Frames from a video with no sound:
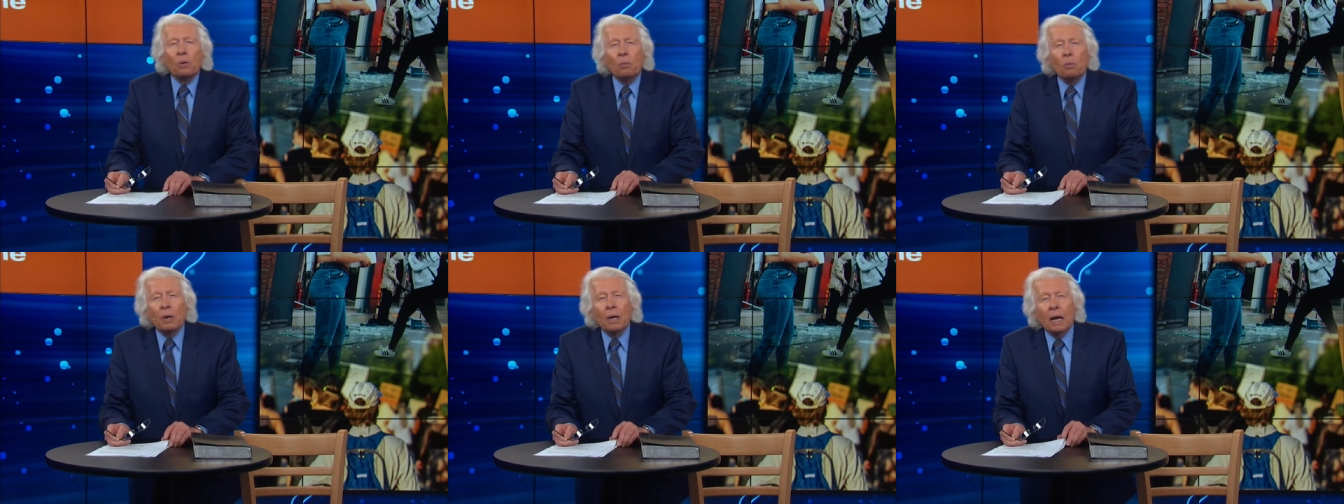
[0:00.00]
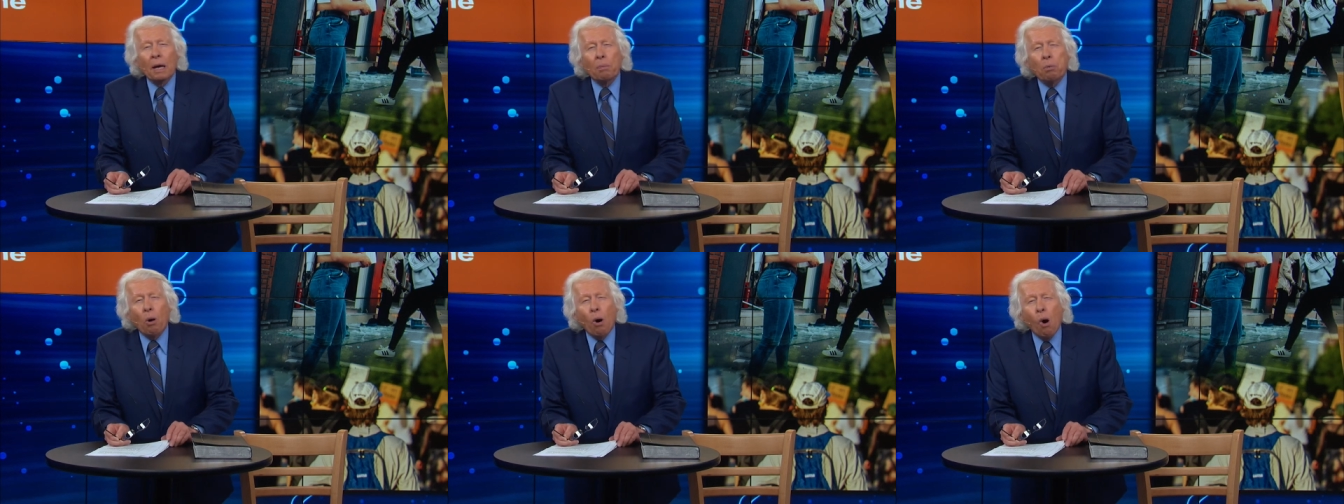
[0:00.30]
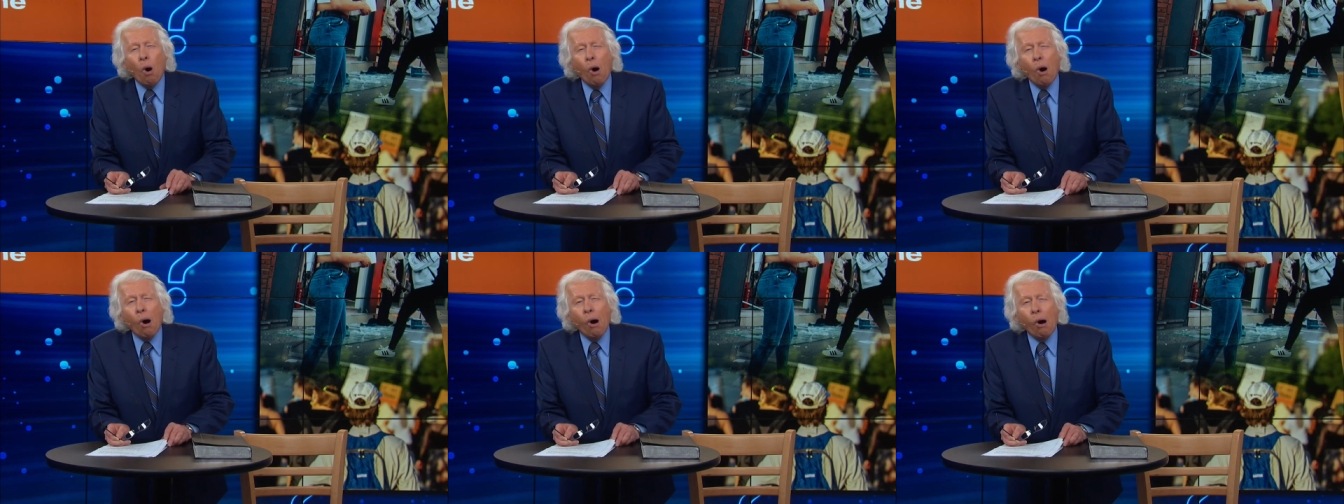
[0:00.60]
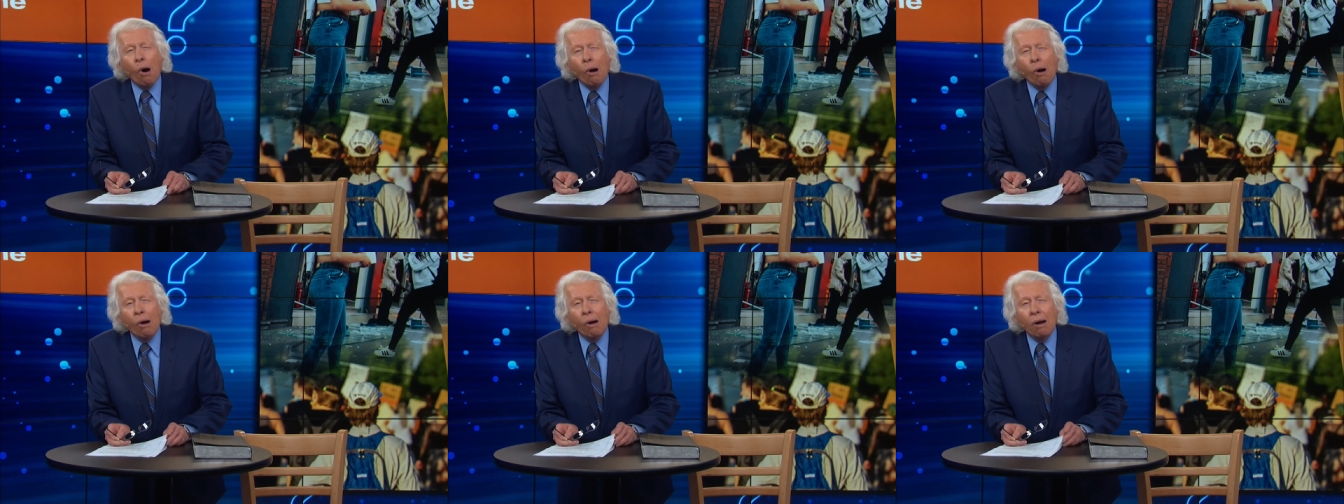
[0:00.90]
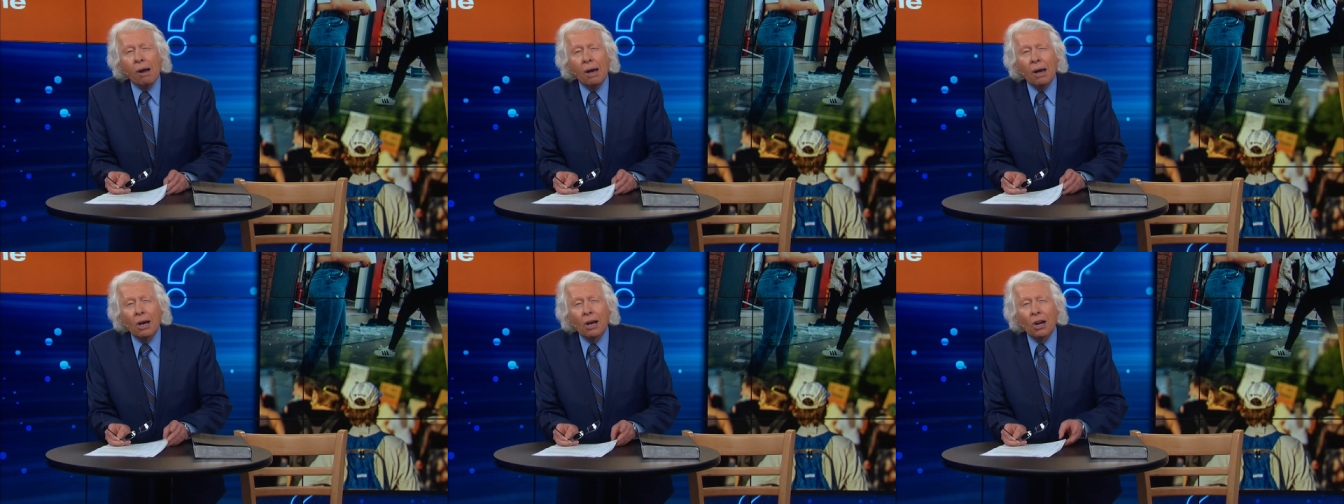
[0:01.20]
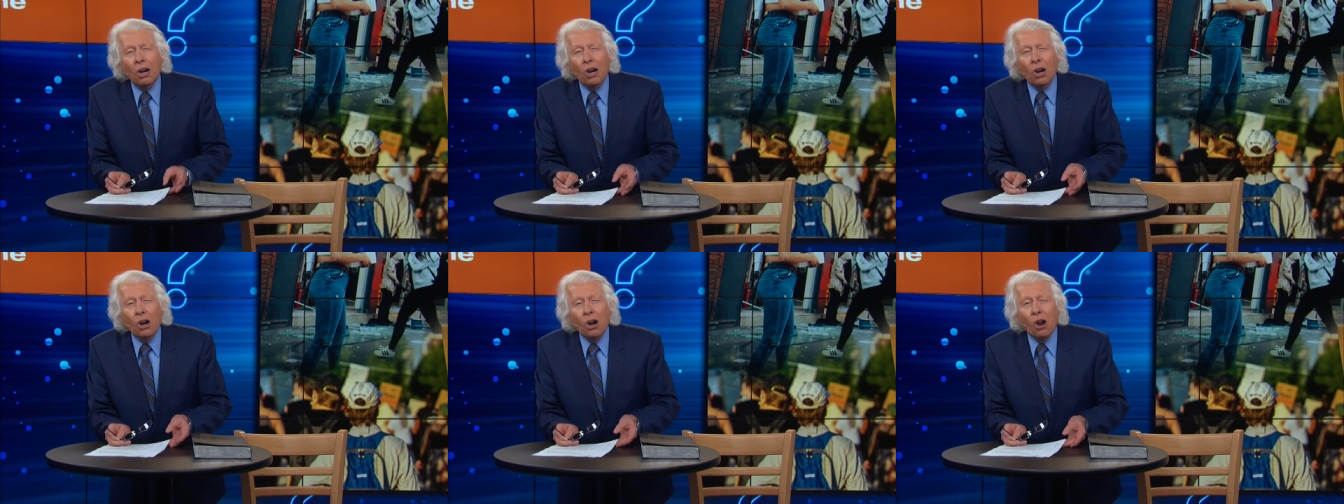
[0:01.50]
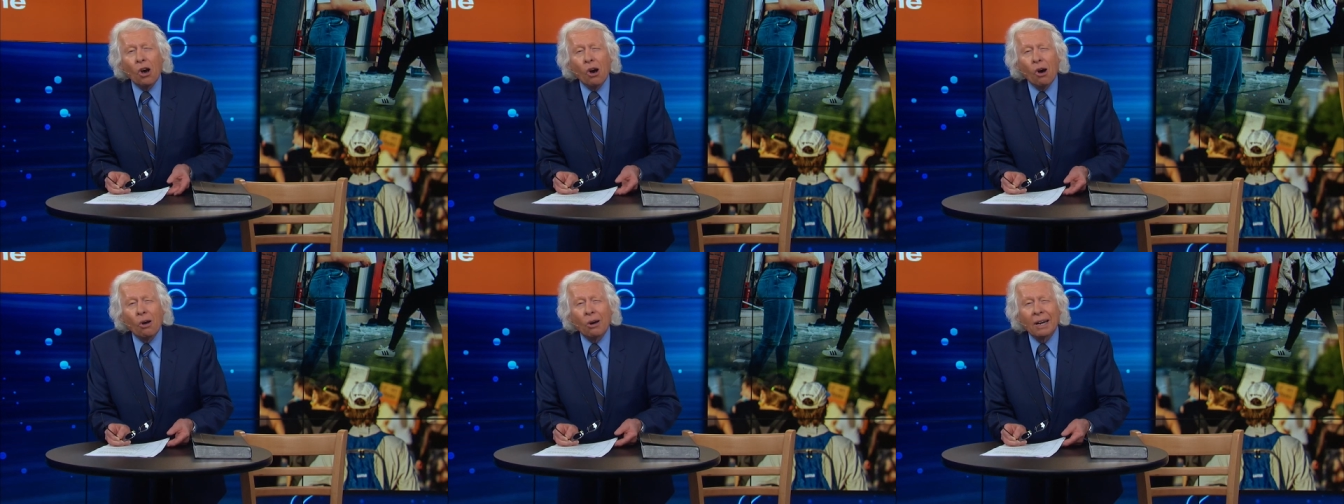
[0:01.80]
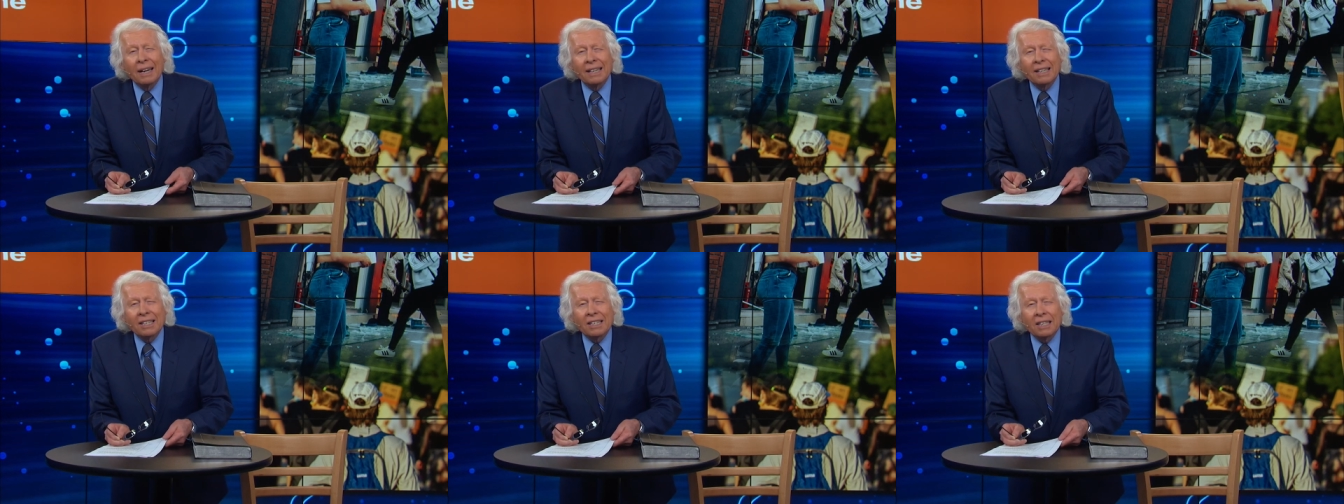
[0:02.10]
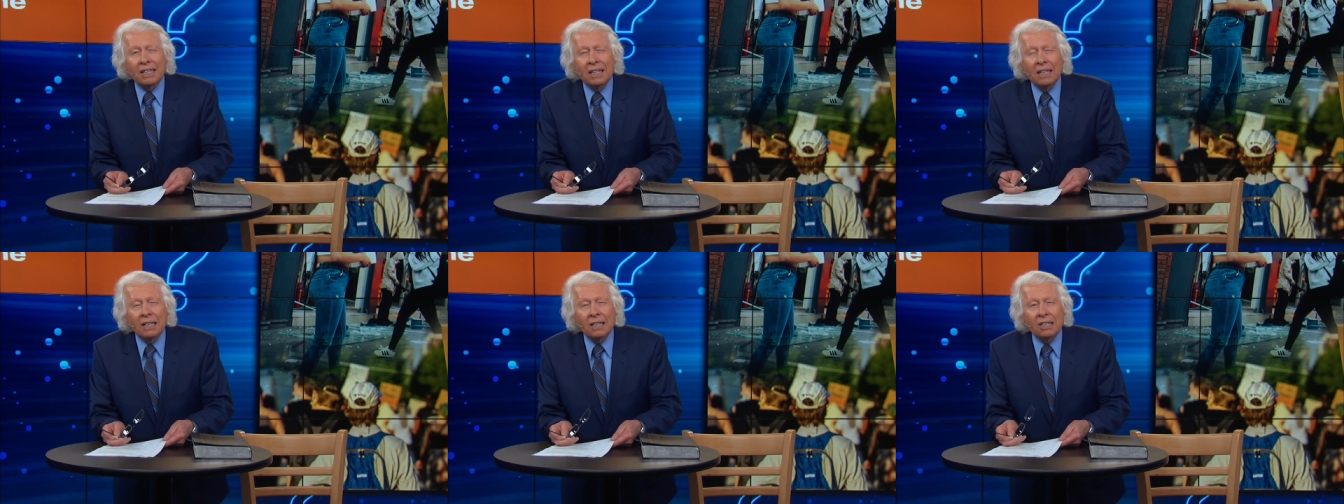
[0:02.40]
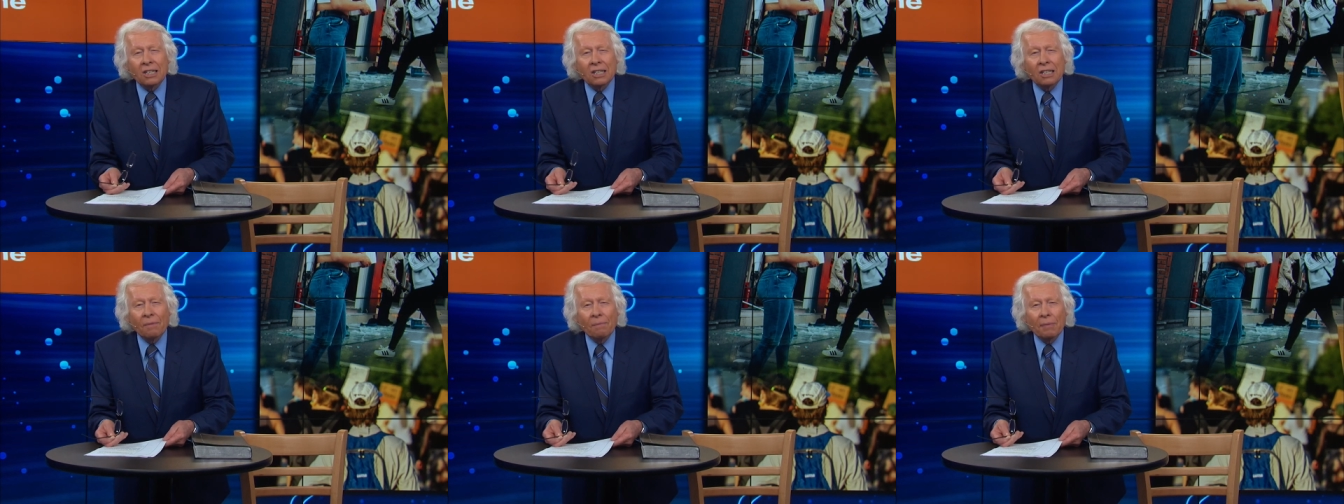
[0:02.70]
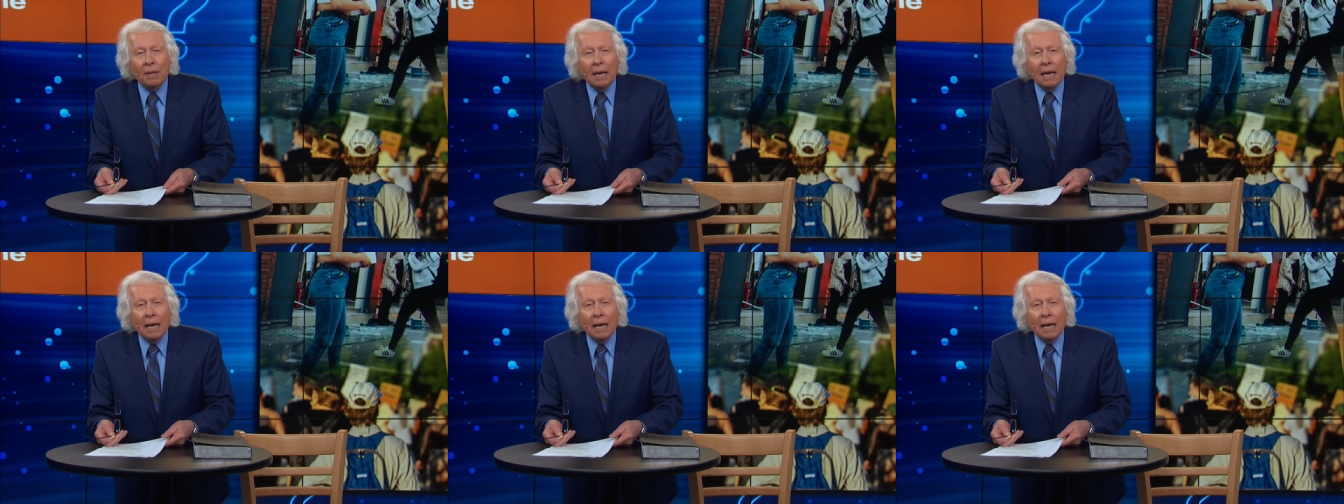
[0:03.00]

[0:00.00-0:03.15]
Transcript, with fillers: will abhor lawlessness